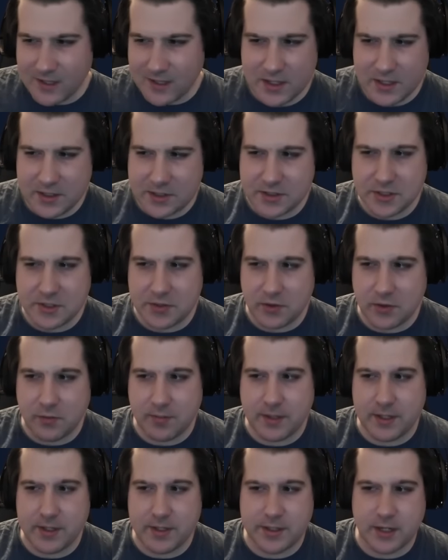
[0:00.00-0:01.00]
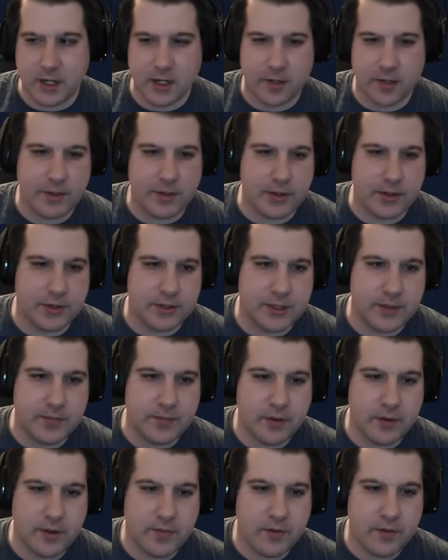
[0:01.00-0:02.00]
It's just because Old Ben's not going to be in your team
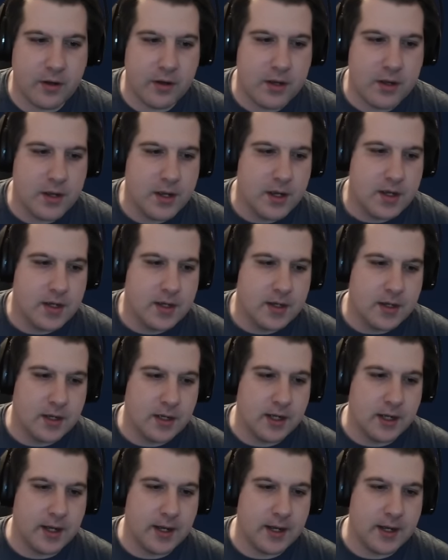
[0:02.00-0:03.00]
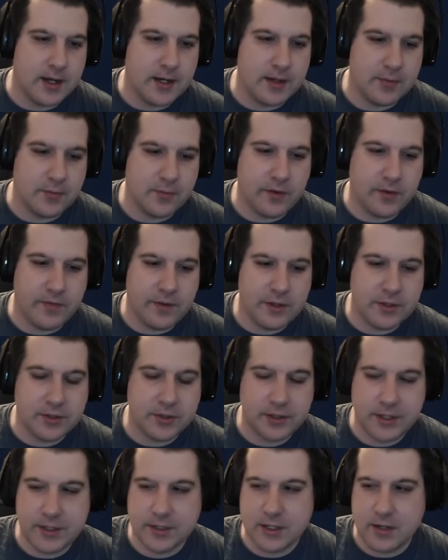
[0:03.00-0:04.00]
forever. And
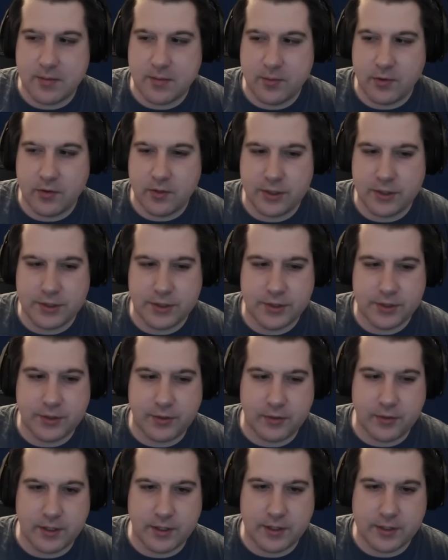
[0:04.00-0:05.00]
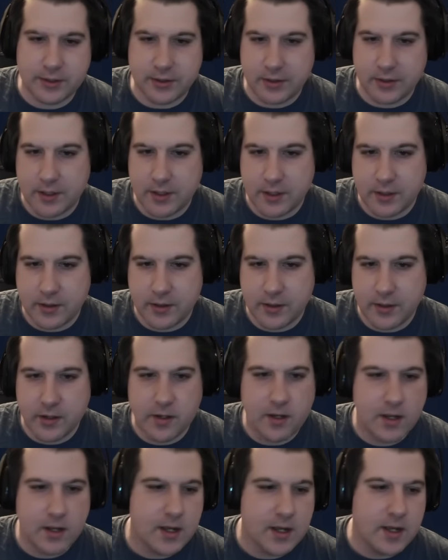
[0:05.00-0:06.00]
eventually he's going to more or less just go to like Star
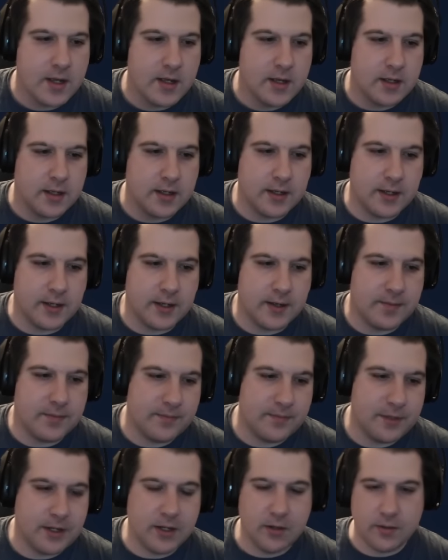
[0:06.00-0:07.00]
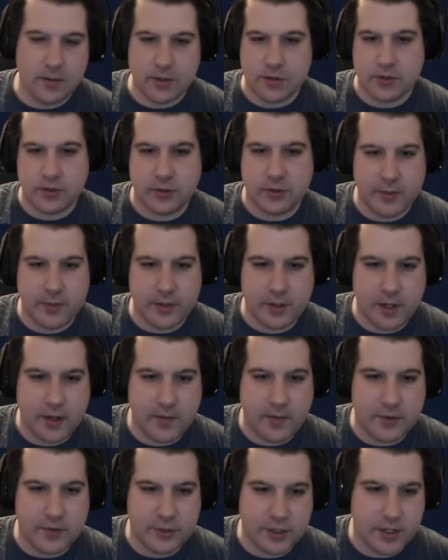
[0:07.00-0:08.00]
Killer. You get a little extra turn meter
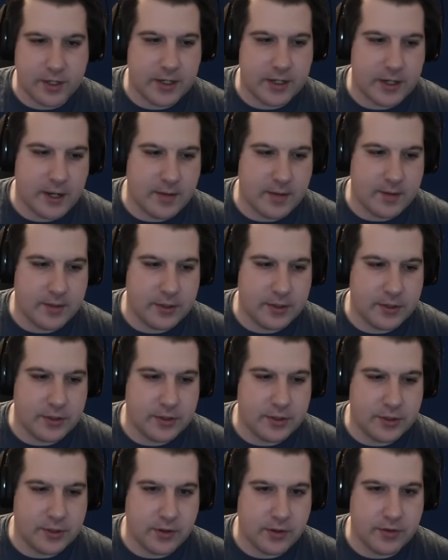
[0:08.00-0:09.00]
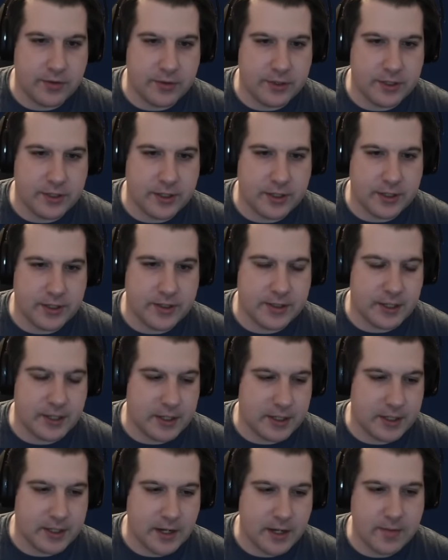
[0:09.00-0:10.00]
gain for Jedi damage. Other Jedis
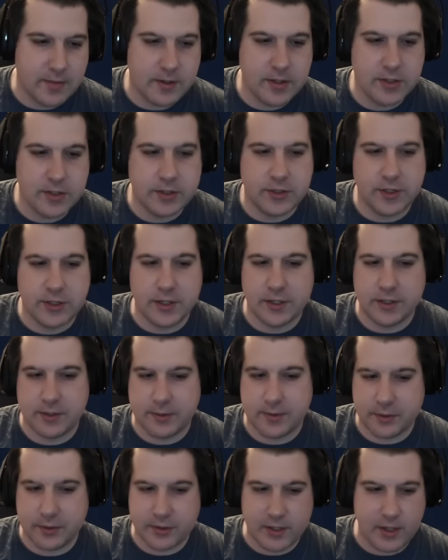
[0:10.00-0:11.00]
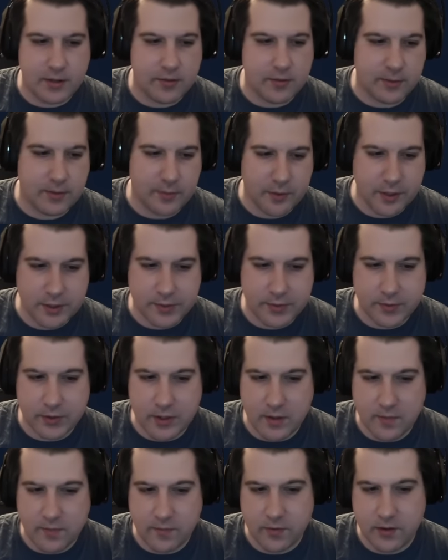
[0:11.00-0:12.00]
taking damage. You get extra health and protection
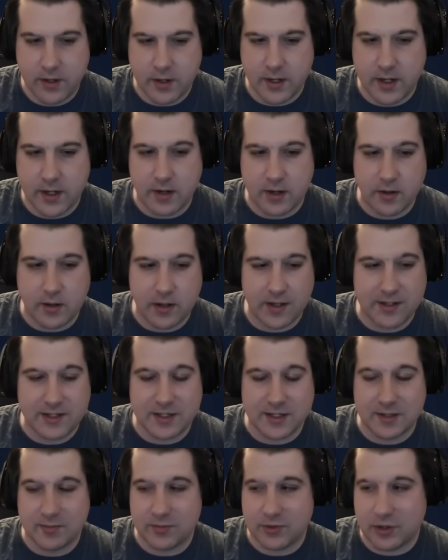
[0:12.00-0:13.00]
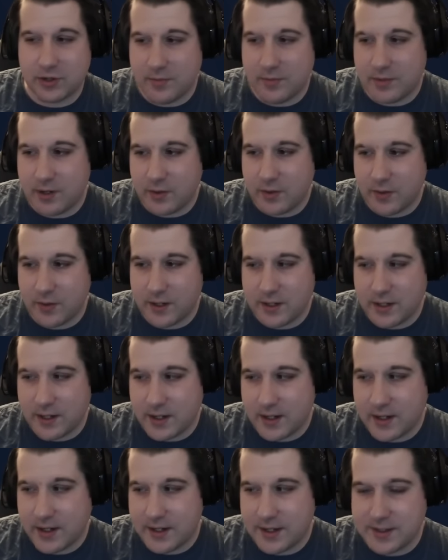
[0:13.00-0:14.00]
recovery, and all eyes get some turn meter when he
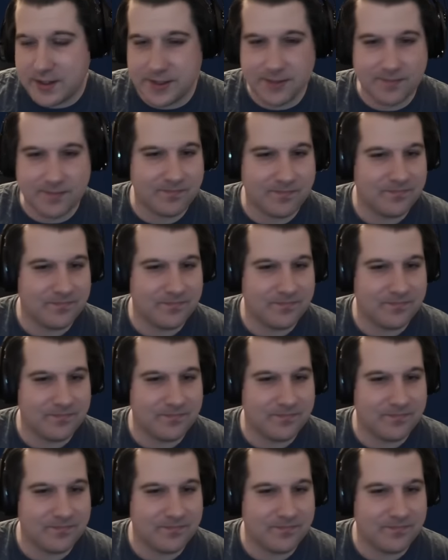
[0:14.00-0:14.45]
dies.